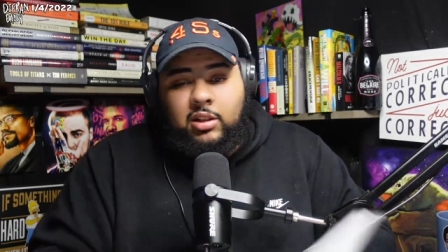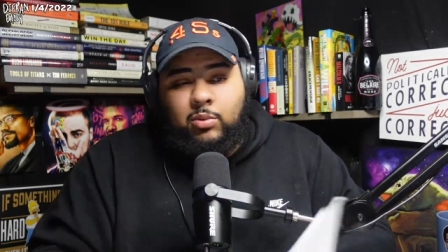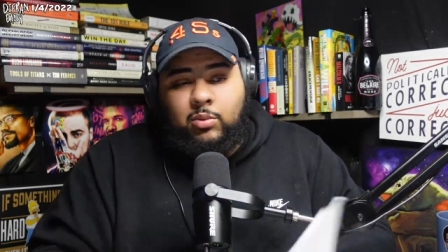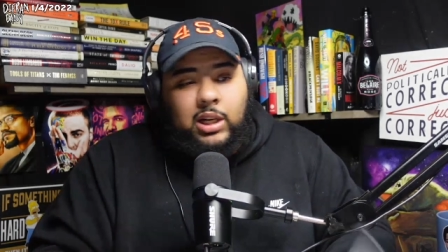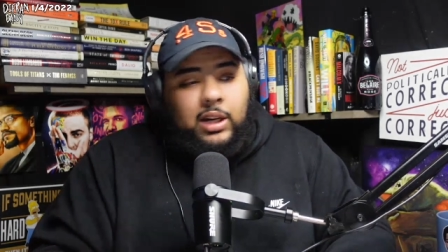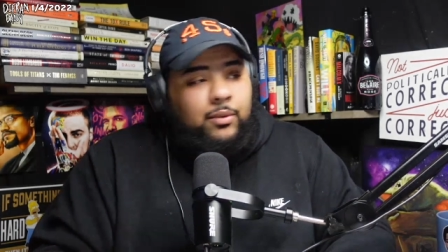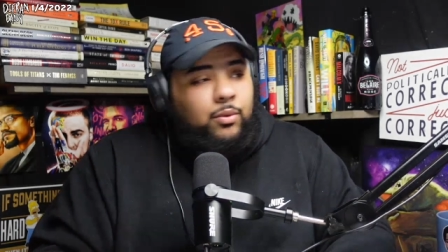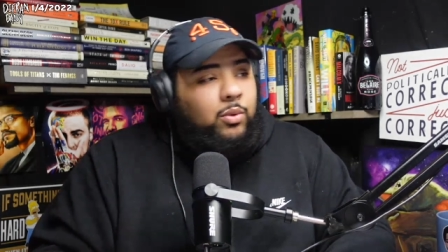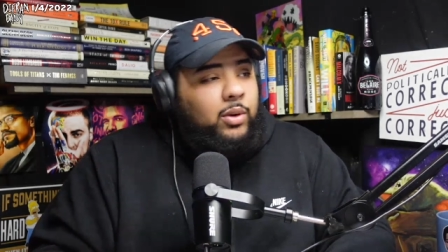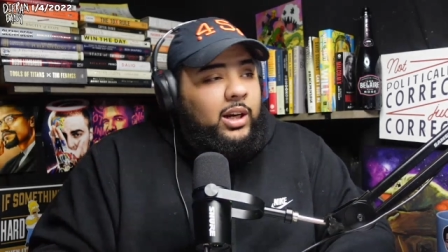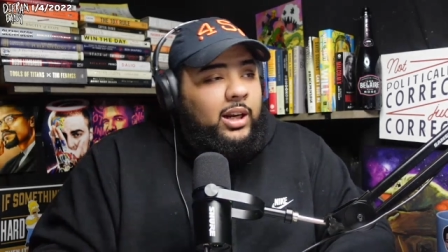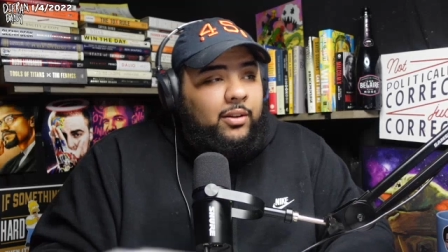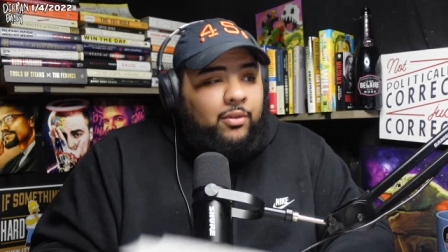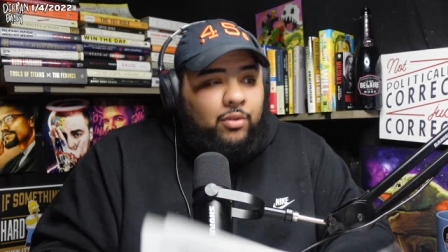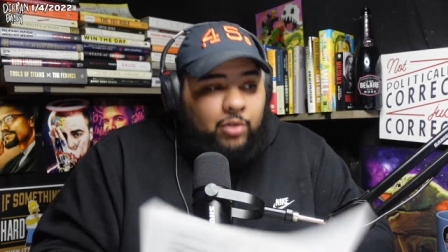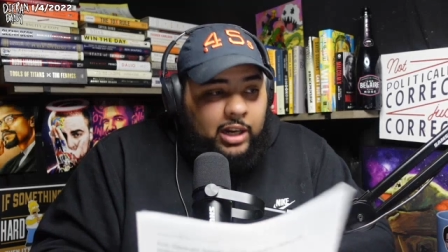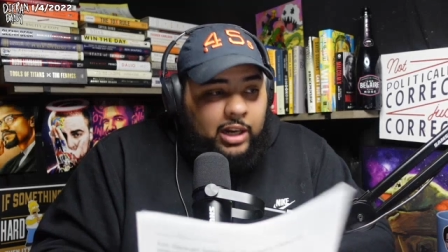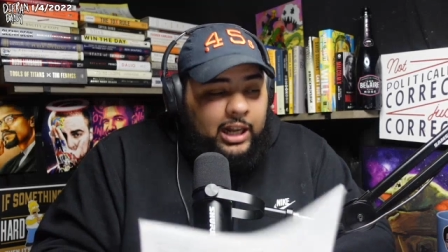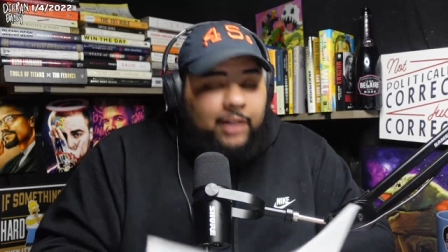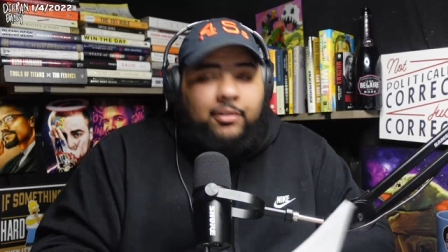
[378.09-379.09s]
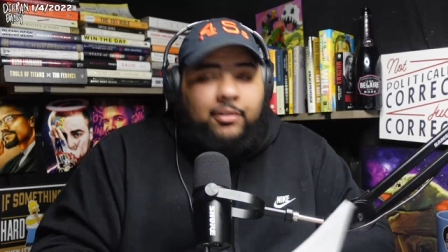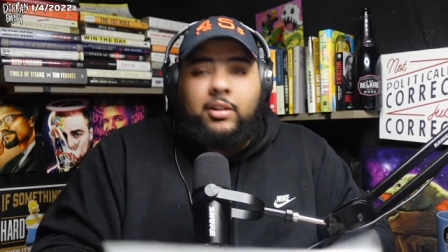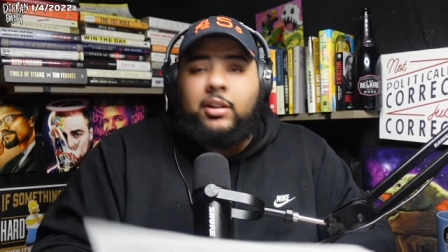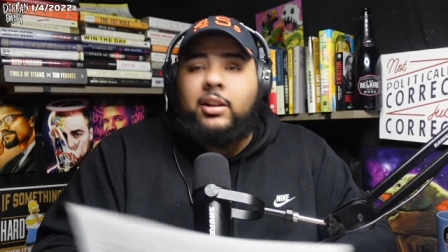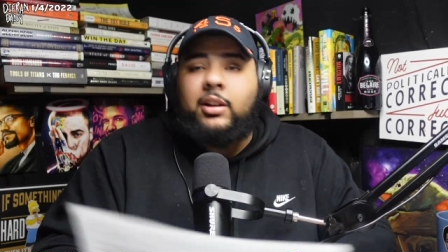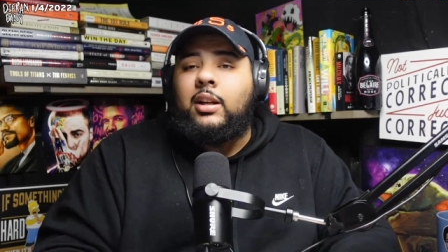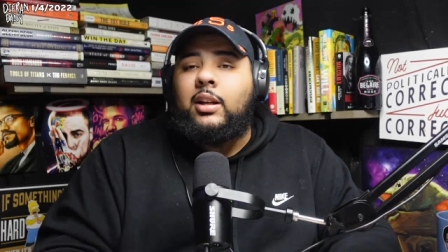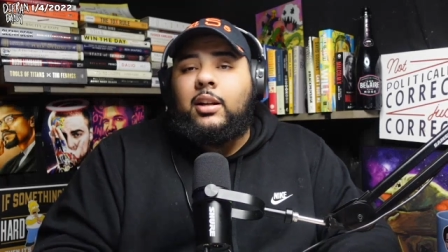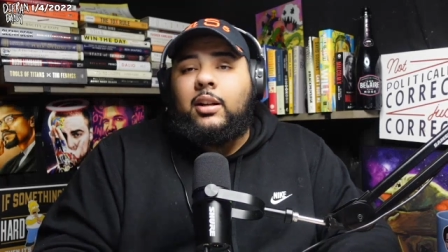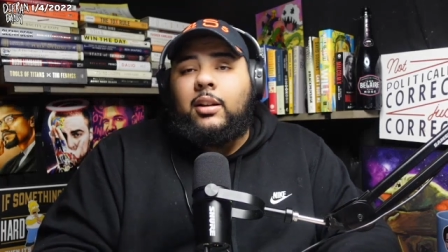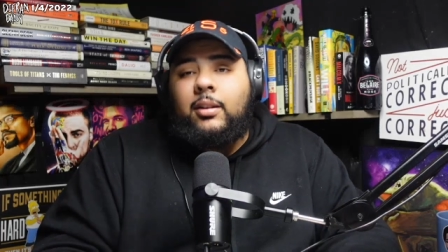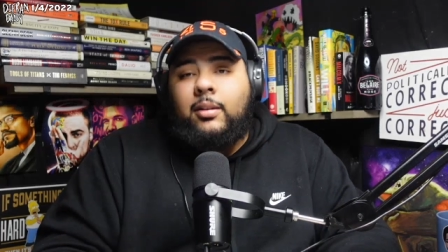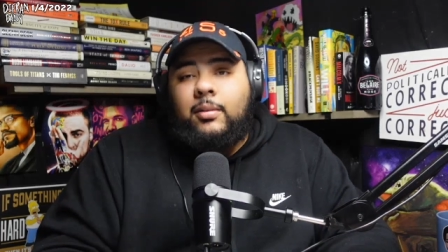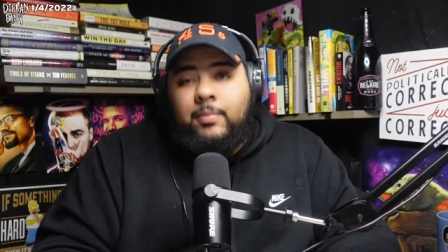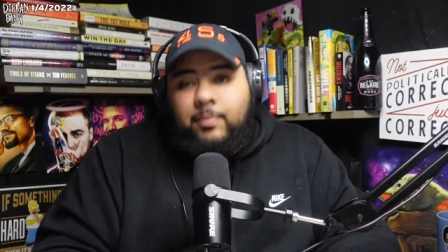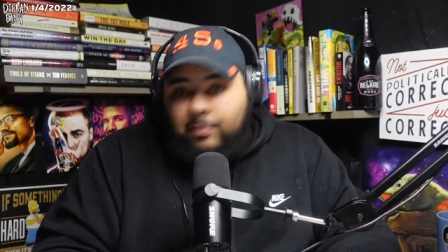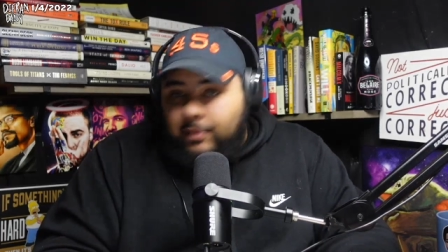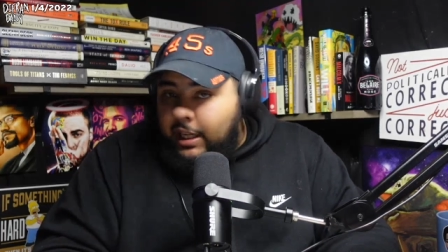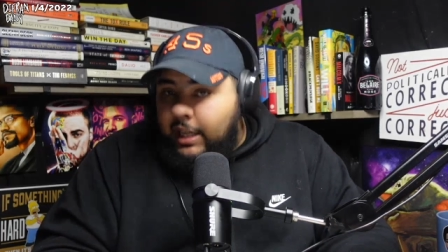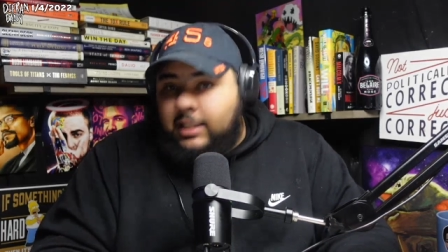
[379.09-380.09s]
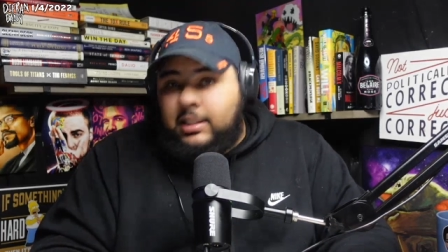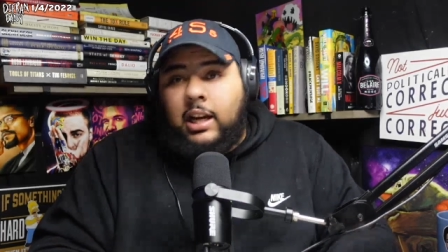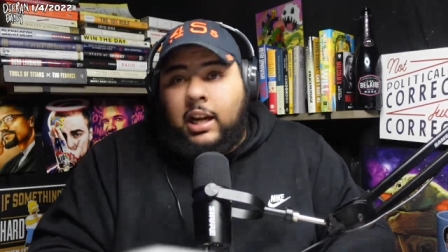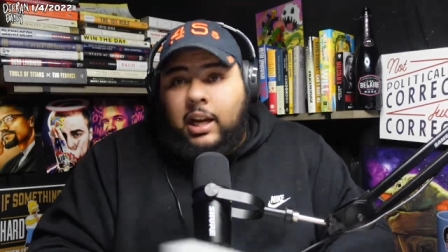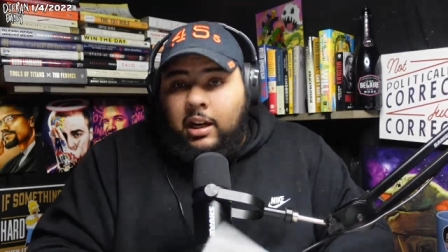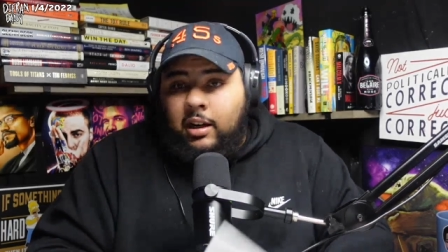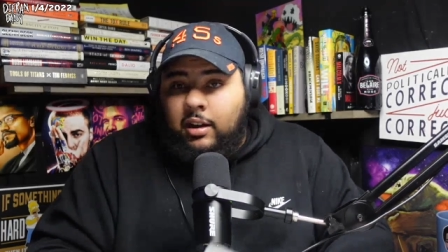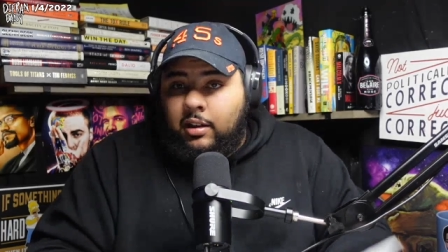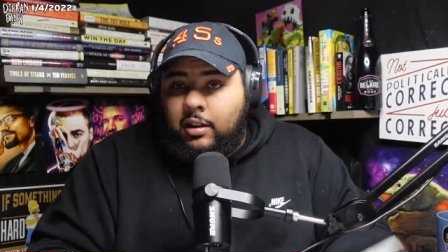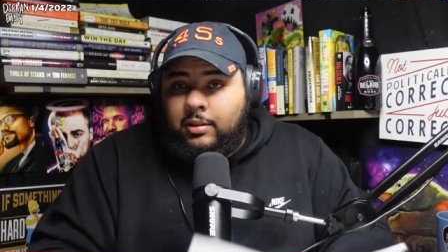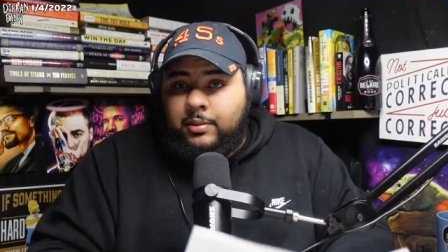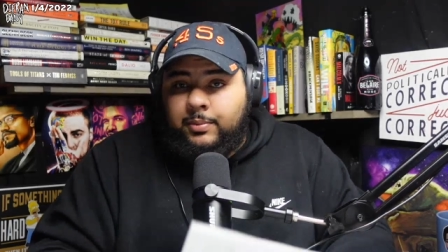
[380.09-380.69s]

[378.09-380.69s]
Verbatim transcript: whatever, whatever, whatever, that's her.